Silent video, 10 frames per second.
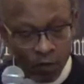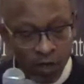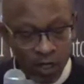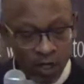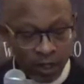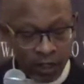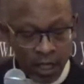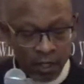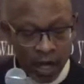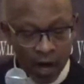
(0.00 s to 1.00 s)
when you looked
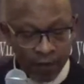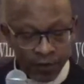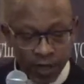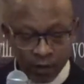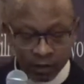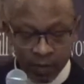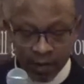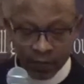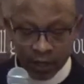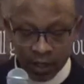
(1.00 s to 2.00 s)
at, the author talked
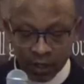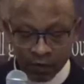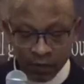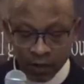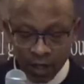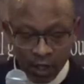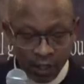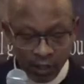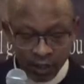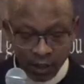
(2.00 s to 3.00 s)
about the gifts,
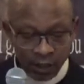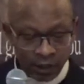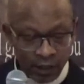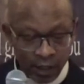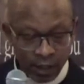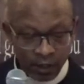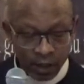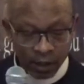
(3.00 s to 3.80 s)
he says that